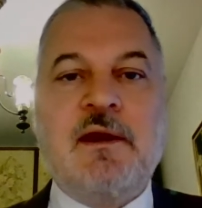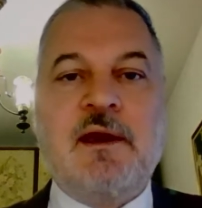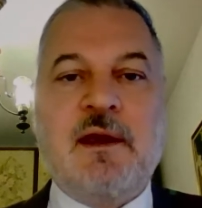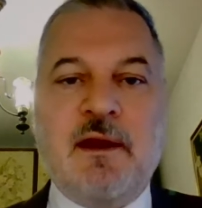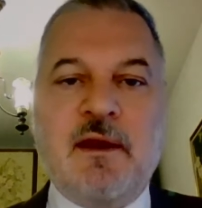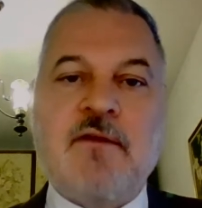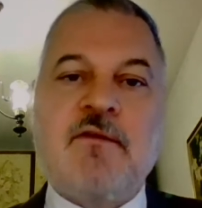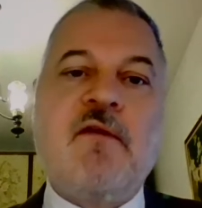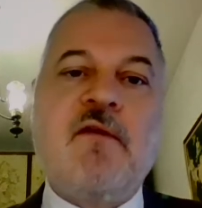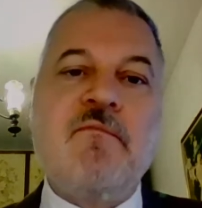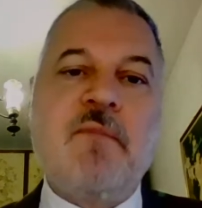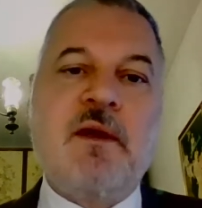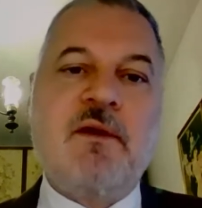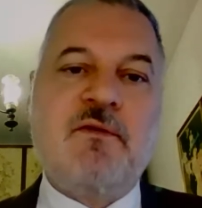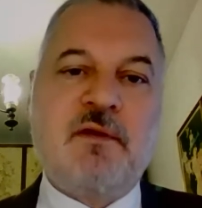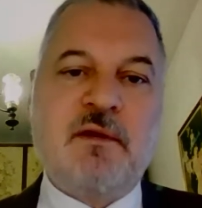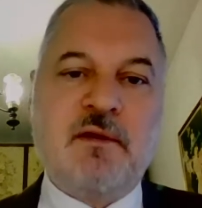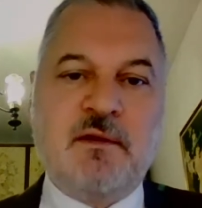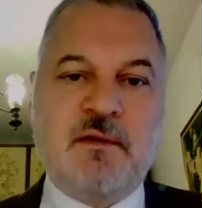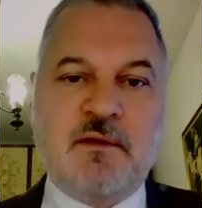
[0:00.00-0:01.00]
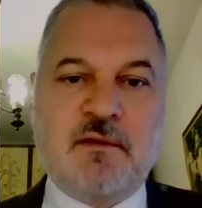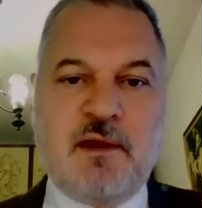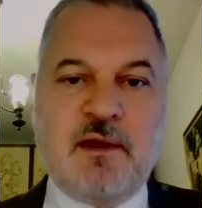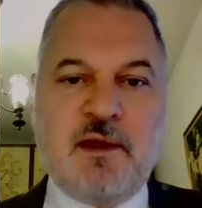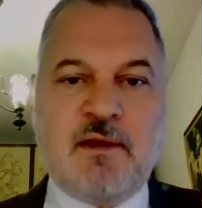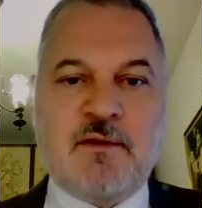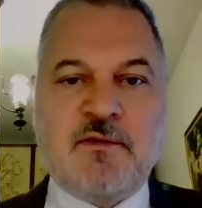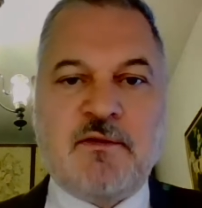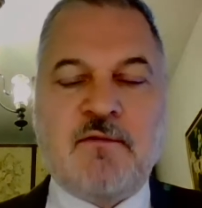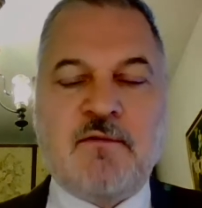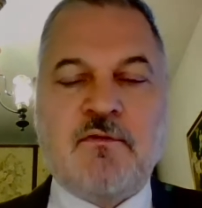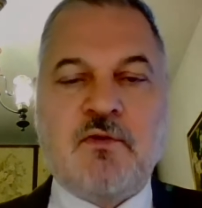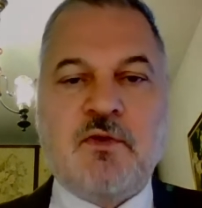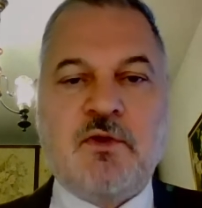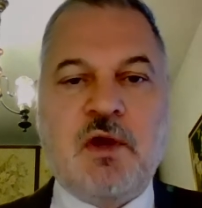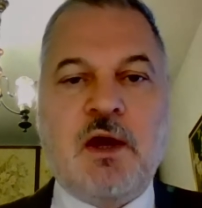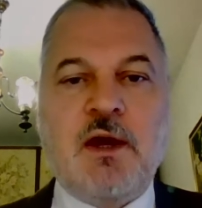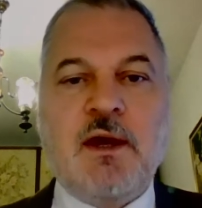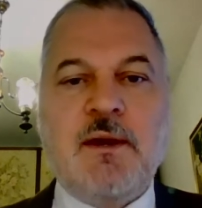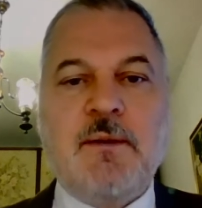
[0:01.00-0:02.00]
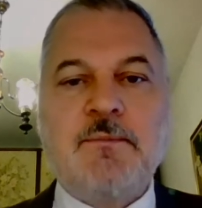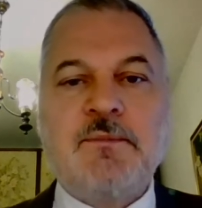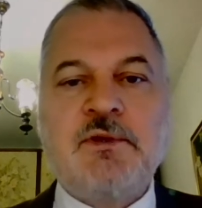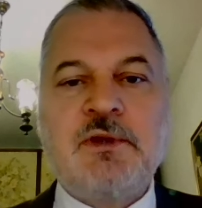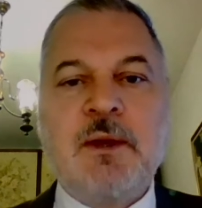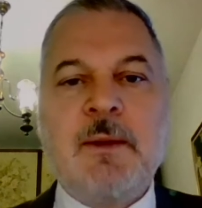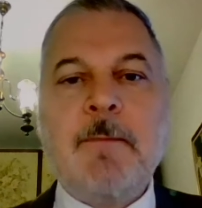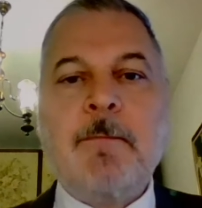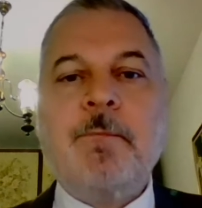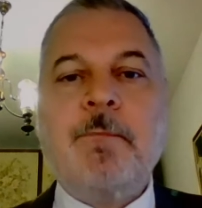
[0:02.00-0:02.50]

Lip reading: And as I mentioned in this class several times,